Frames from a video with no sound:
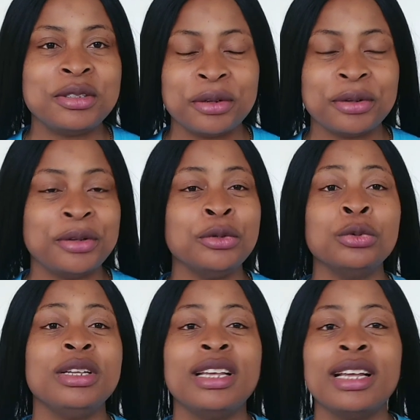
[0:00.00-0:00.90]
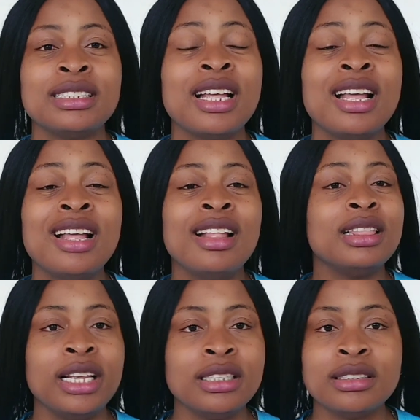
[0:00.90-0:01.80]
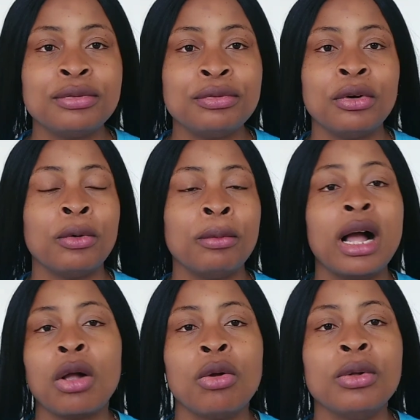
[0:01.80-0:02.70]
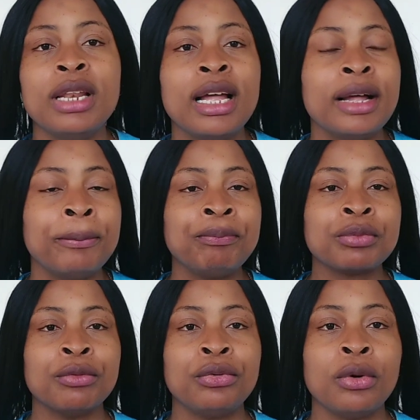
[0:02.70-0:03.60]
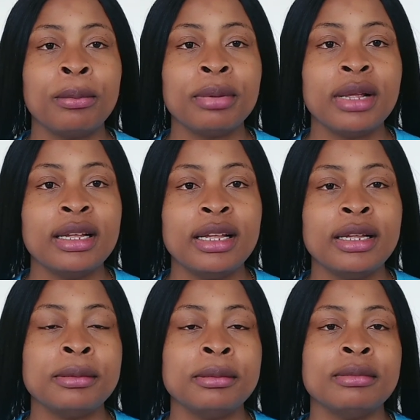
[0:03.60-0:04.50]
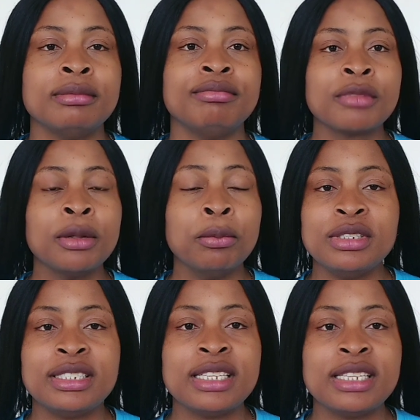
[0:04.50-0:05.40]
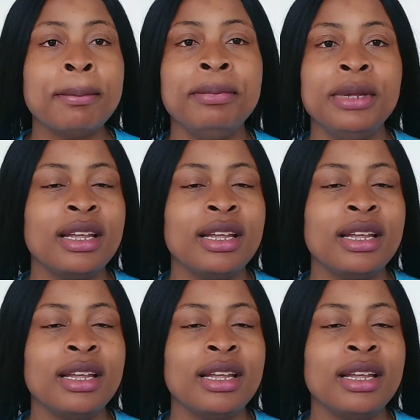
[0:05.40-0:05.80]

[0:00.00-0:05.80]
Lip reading: You get things from Angola, from Mozambique,